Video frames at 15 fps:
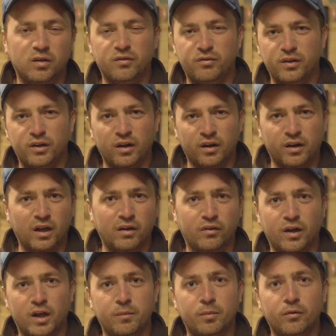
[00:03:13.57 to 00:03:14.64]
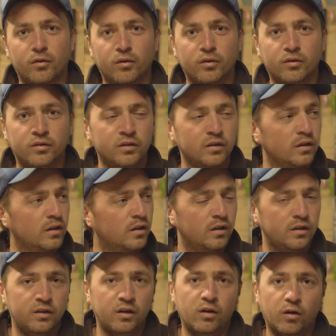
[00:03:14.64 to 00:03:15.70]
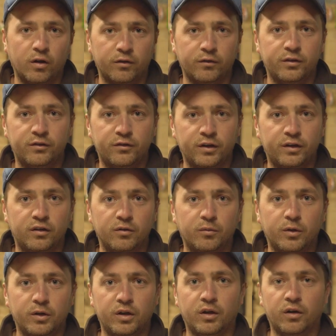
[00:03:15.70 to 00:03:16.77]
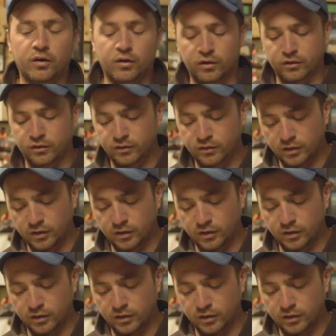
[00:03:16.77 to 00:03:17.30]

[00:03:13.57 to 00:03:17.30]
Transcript: And if you don't have a heap of rods, you're kind of restricted to what you got on.